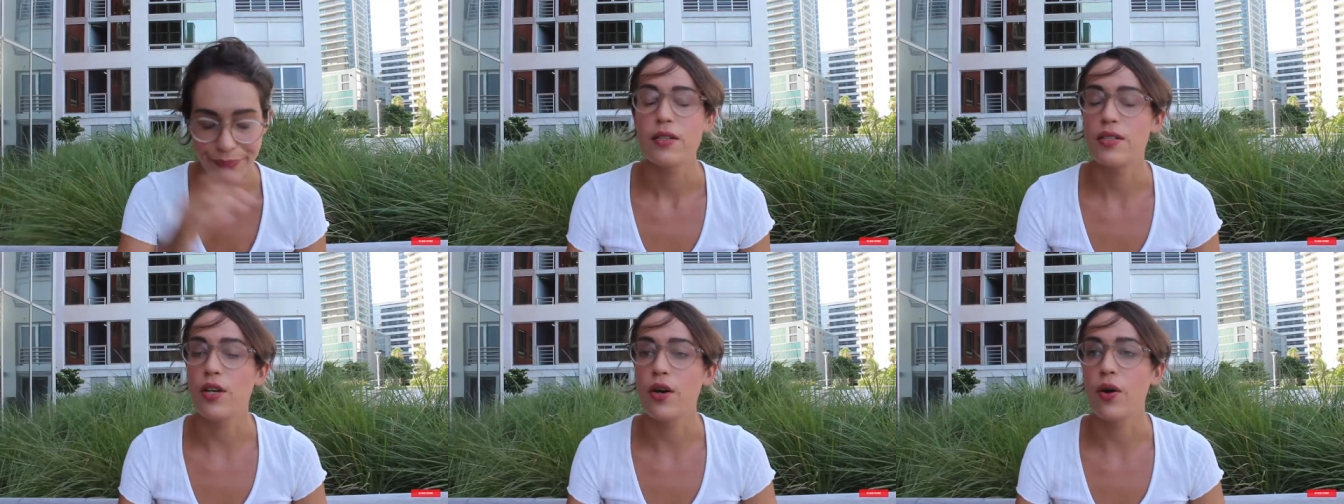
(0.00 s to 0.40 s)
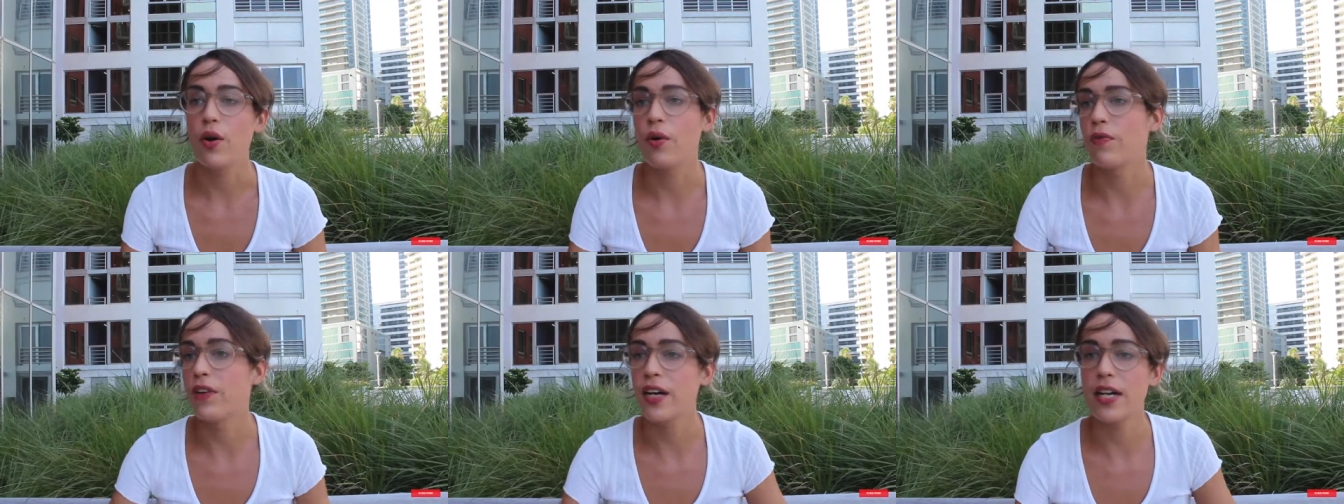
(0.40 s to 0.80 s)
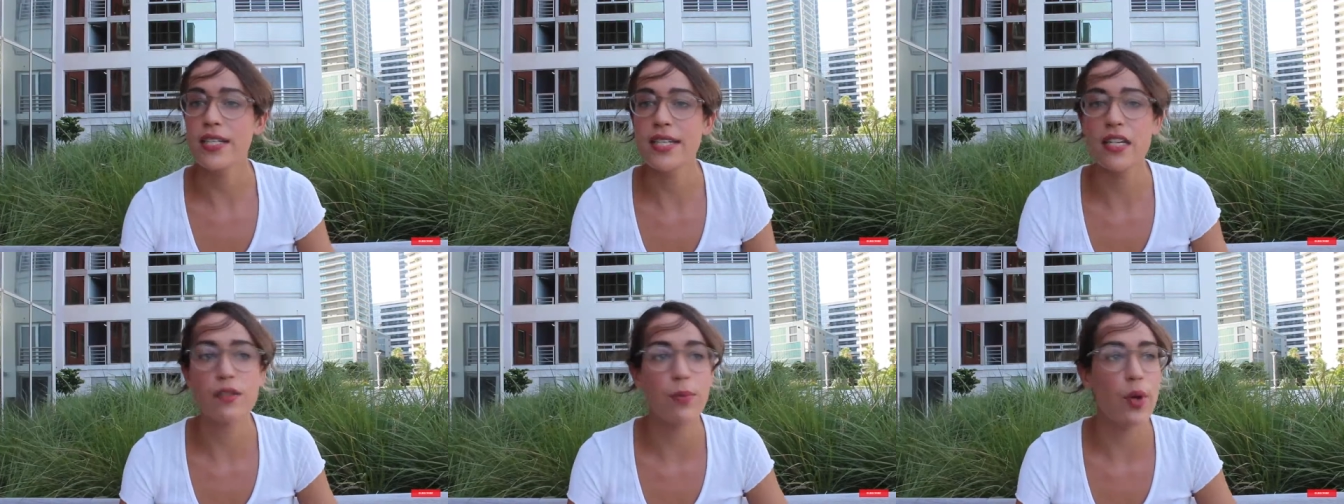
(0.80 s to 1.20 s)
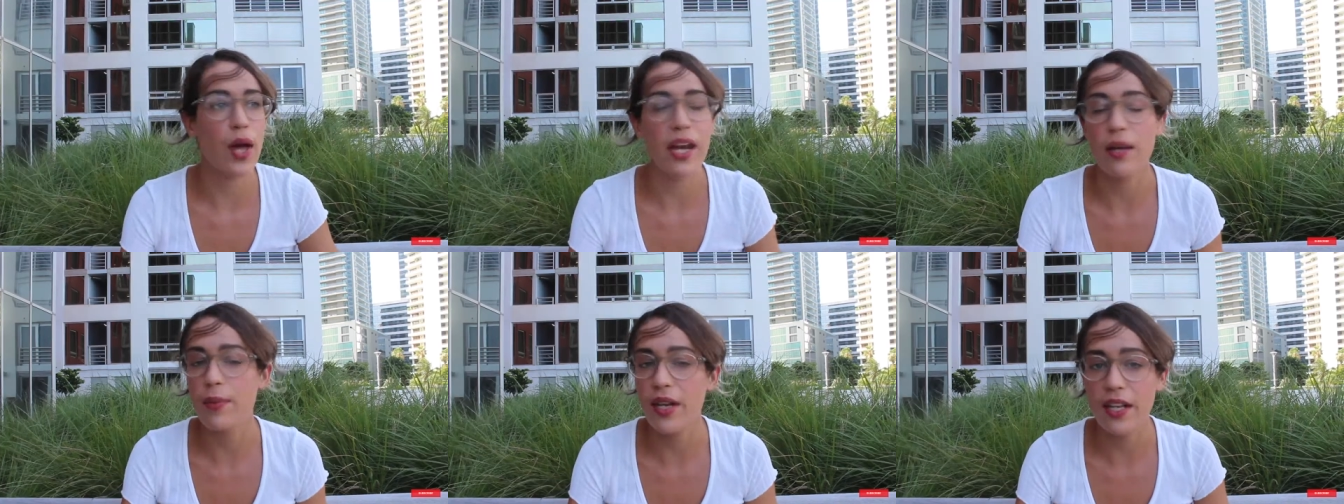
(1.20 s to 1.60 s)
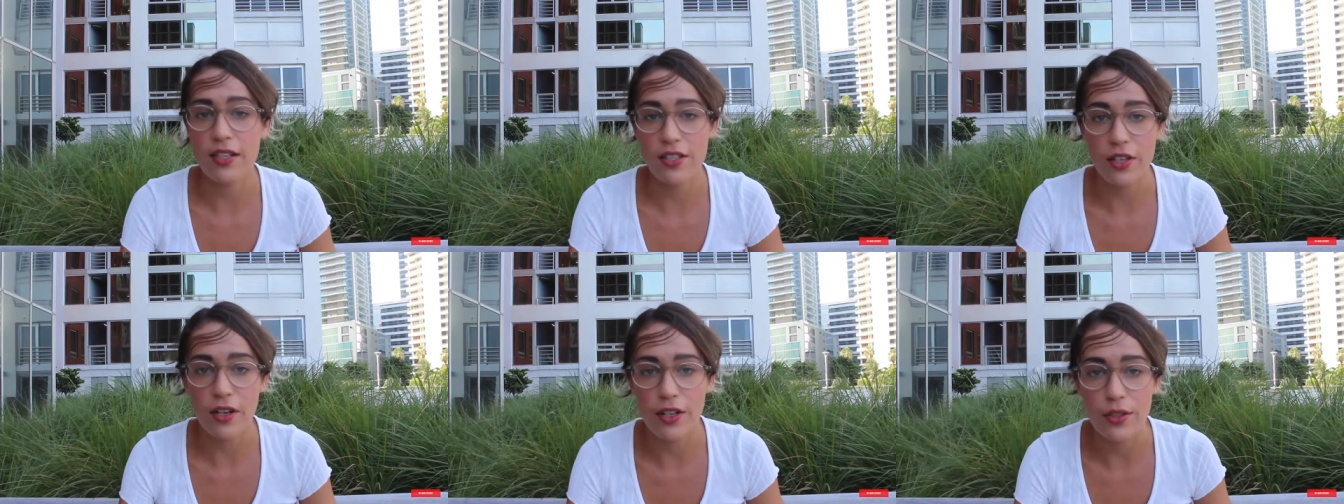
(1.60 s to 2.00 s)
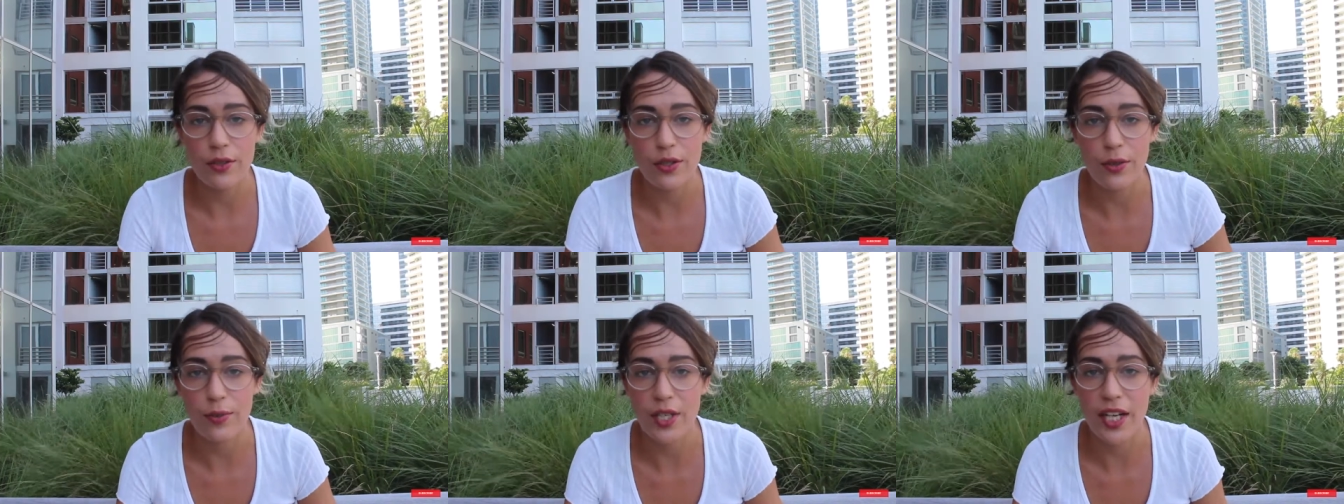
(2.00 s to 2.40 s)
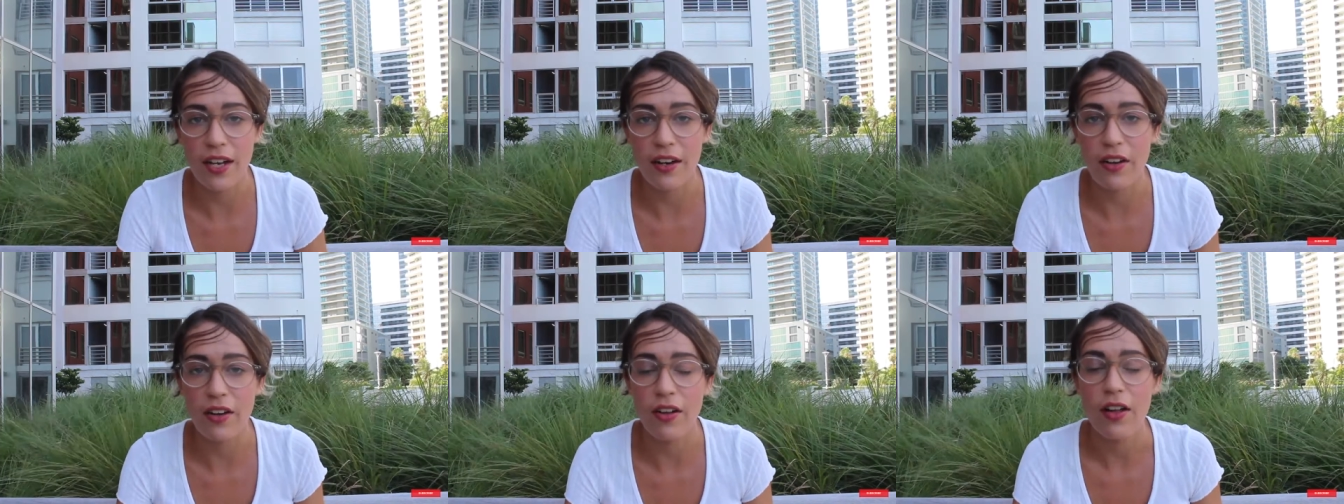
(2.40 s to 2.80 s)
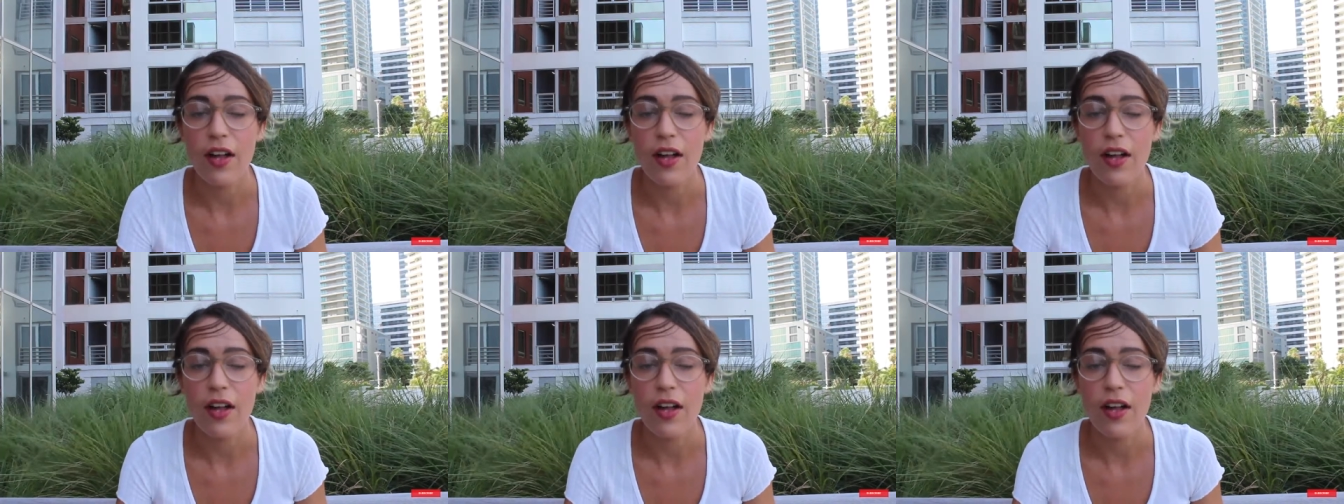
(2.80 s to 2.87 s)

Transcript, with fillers: So very accessible, anybody can start a YouTube channel.